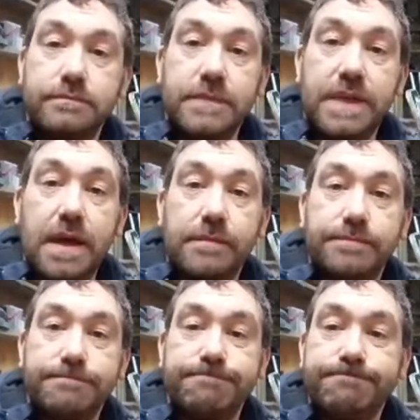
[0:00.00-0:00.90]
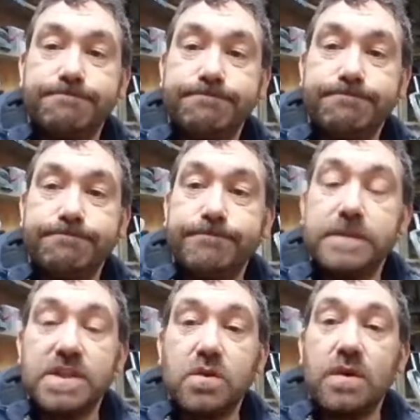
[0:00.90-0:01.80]
Yeah.
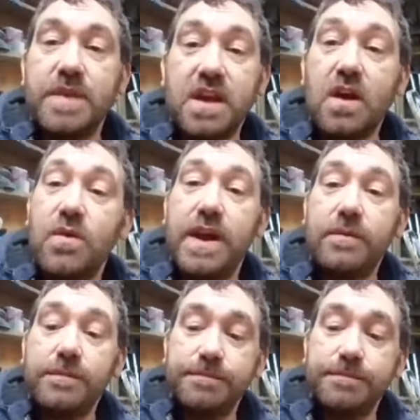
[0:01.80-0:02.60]
So I'm going to go now.